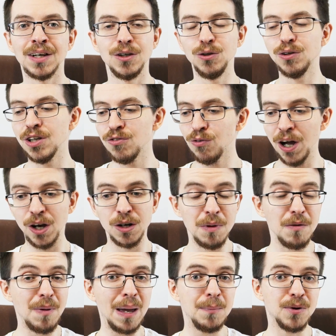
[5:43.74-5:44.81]
You can write on a
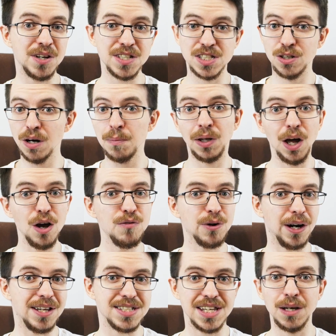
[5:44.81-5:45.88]
bit of paper and scribble over
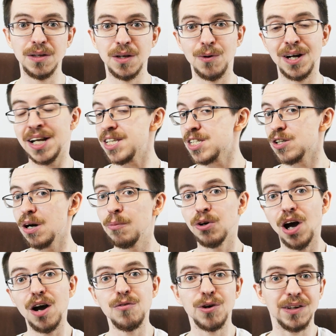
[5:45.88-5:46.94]
it and say that when it's scribbled
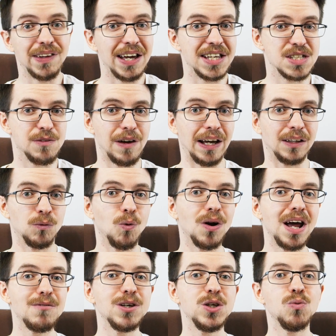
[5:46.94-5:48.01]
over, it takes effect.
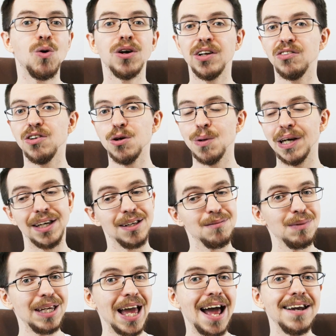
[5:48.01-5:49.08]
Whatever you want to do, it can
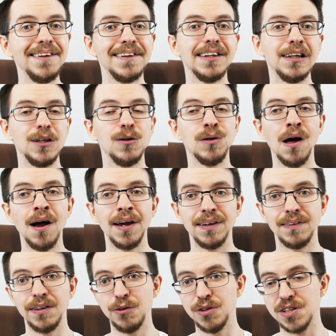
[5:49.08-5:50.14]
be anything that you
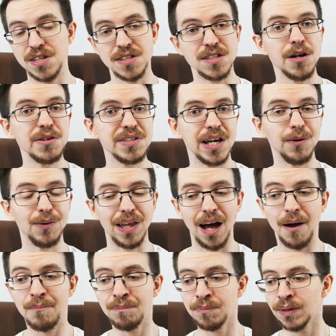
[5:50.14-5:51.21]
like that you just associate with
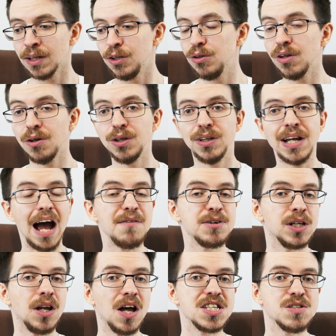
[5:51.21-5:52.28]
that. You know, you can have a
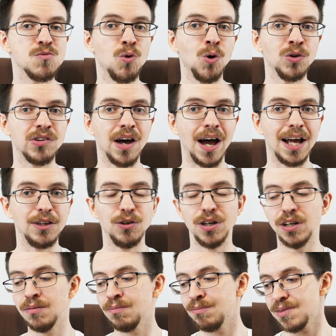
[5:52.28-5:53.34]
glass of water and you
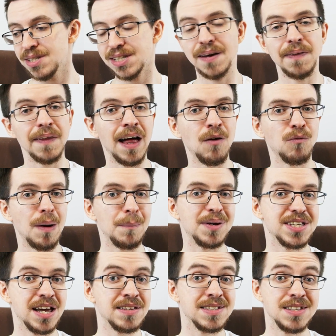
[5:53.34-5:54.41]
can say that that
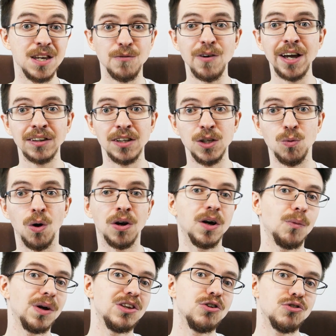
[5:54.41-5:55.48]
represents the effect that you want,
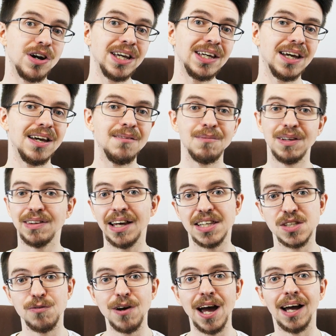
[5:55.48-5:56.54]
and when you drink it, it
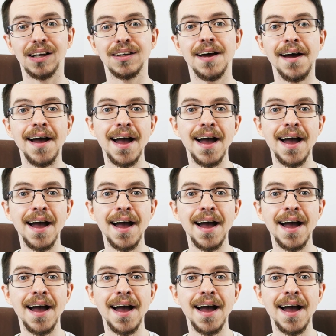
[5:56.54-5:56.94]
takes effect.